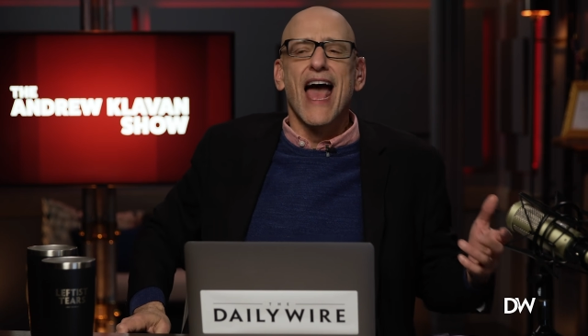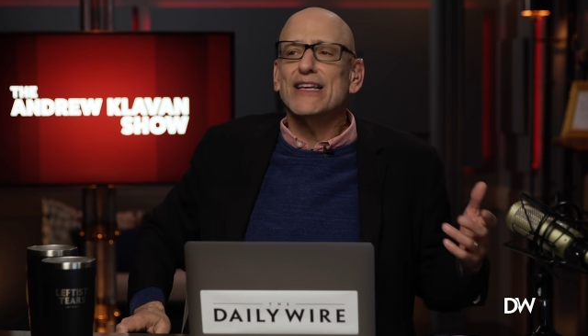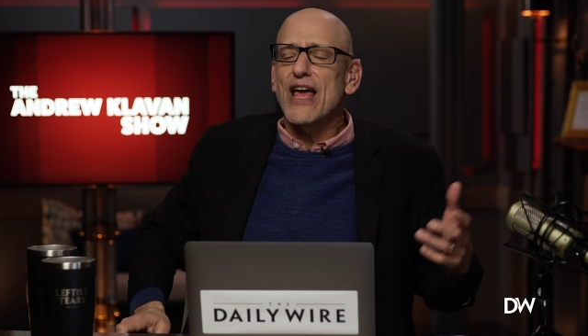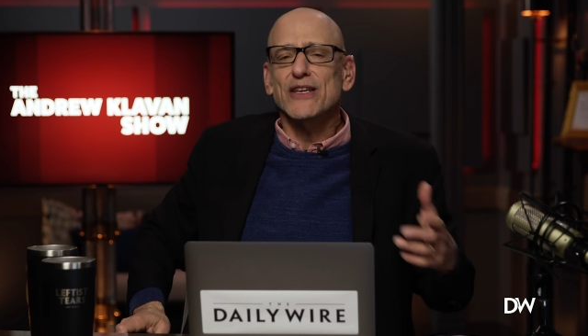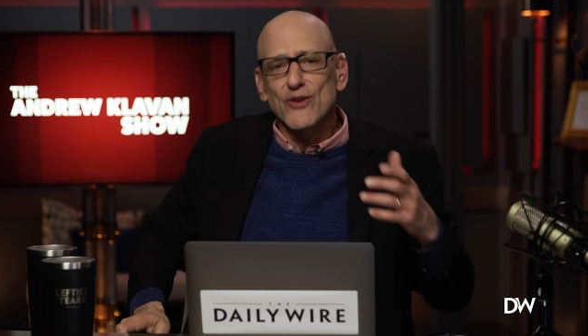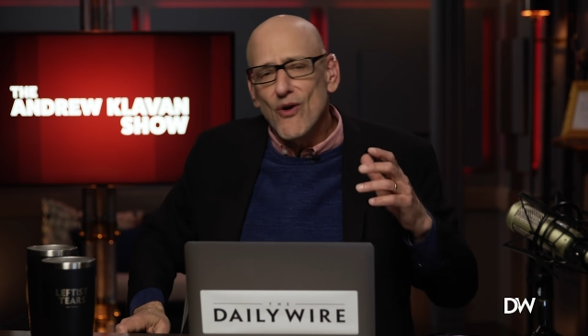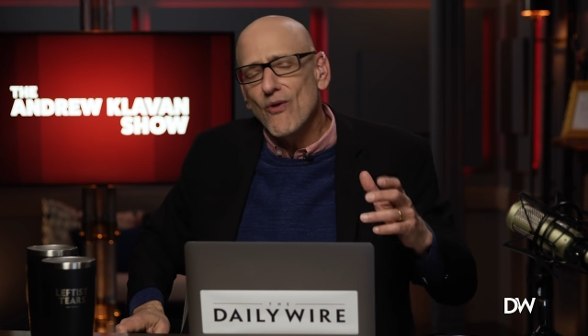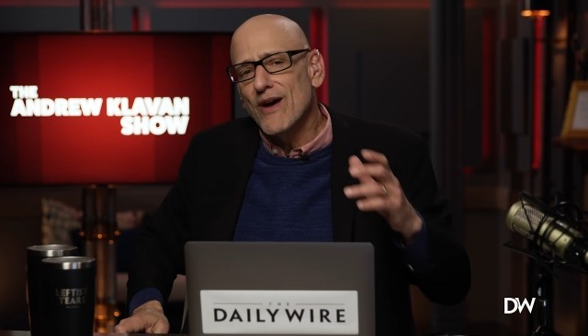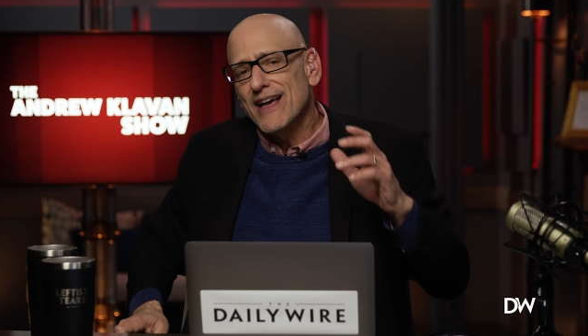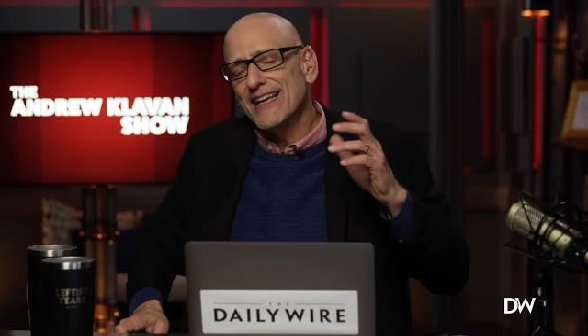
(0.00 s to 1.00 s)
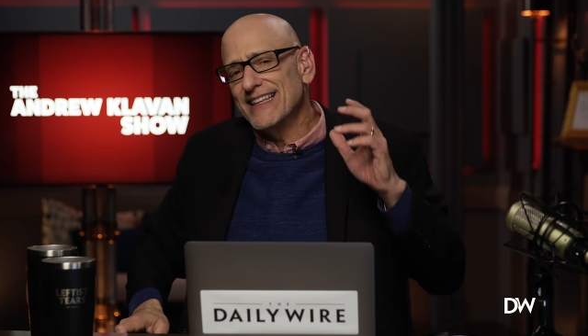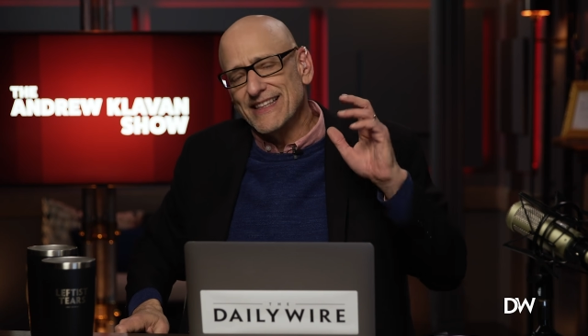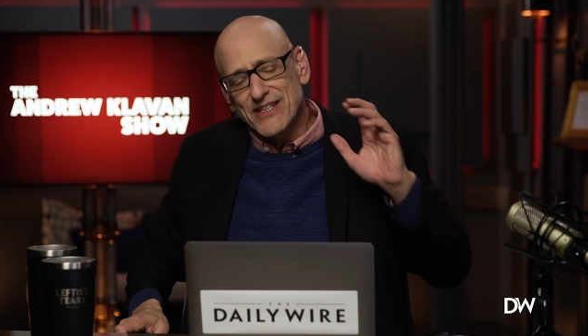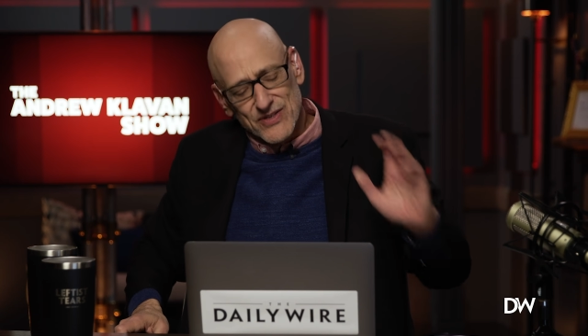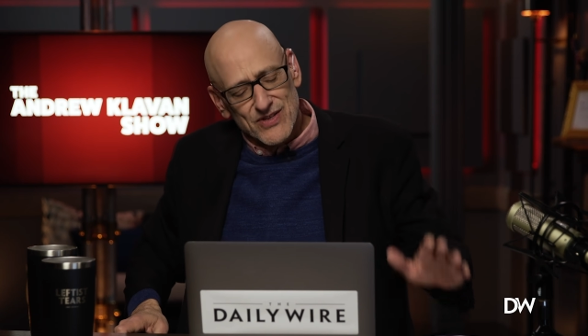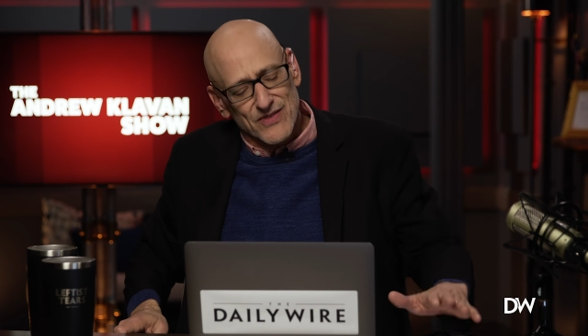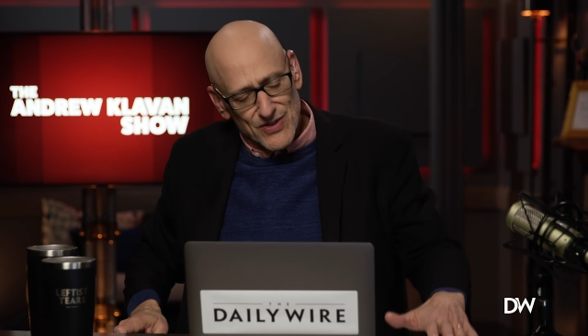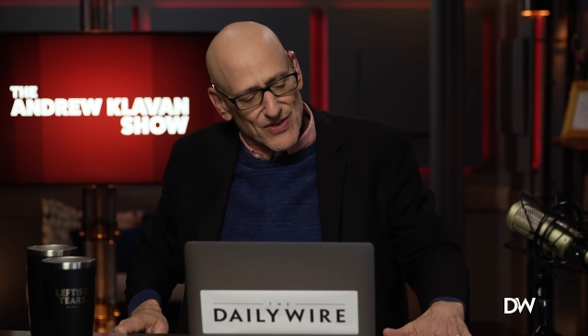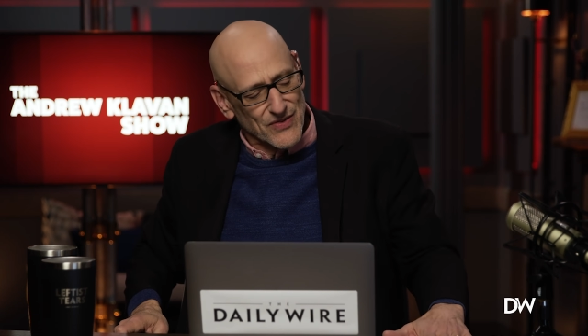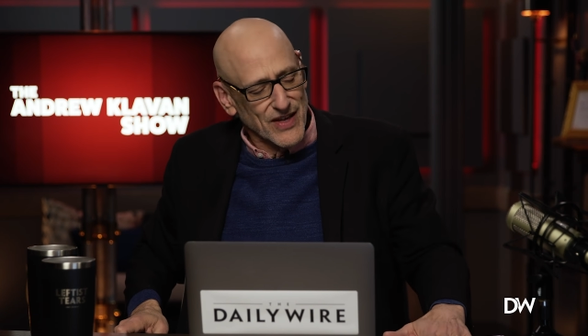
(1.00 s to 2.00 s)
And you know, this
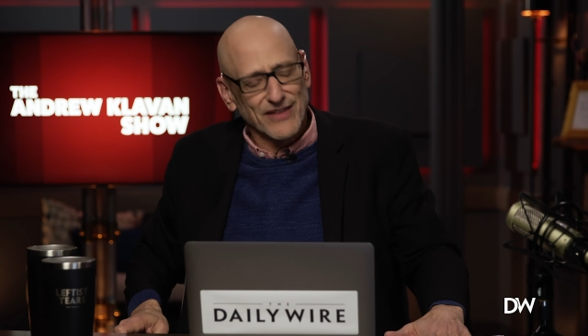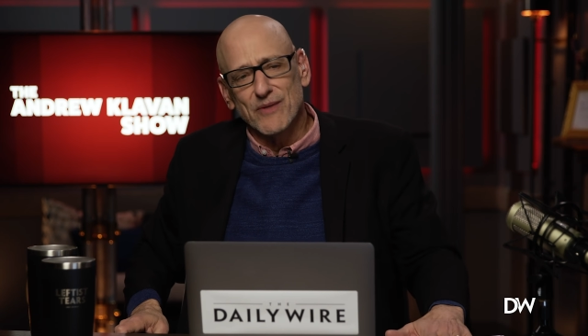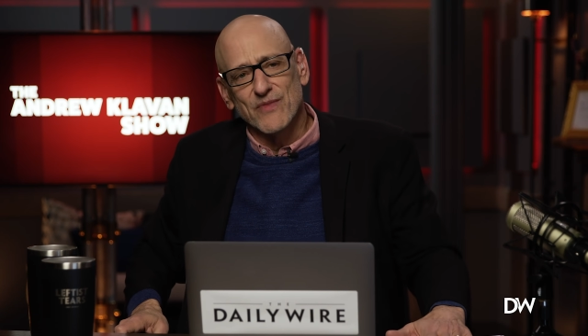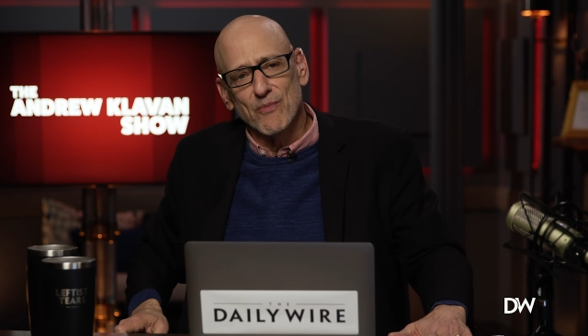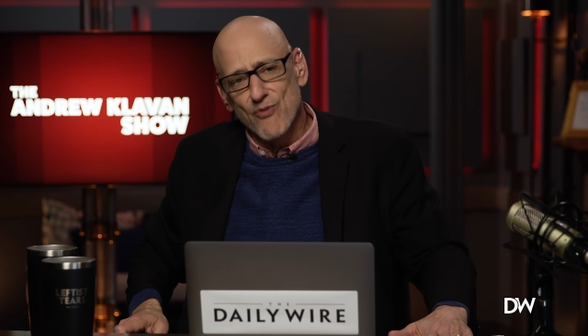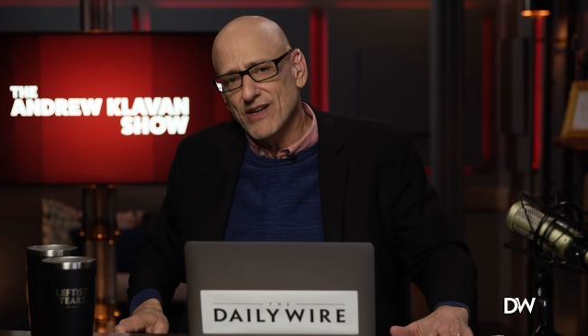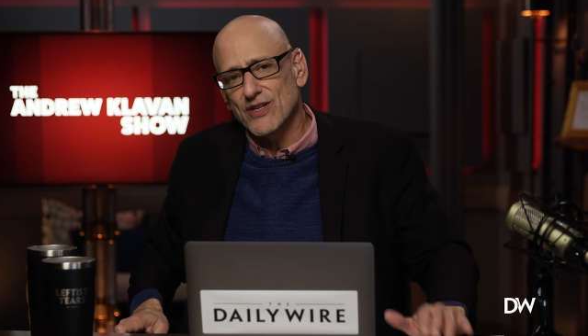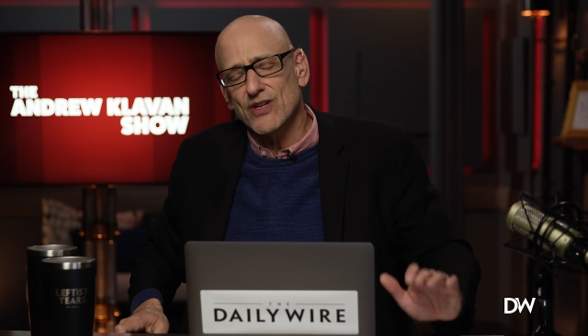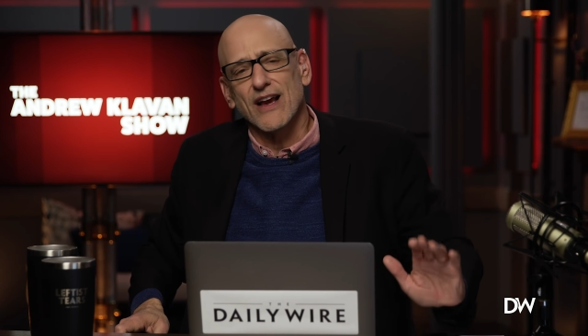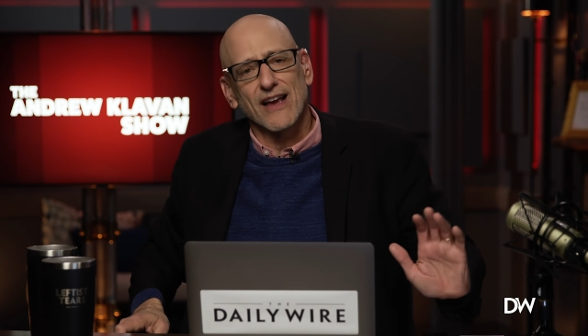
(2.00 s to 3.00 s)
is a thing. The British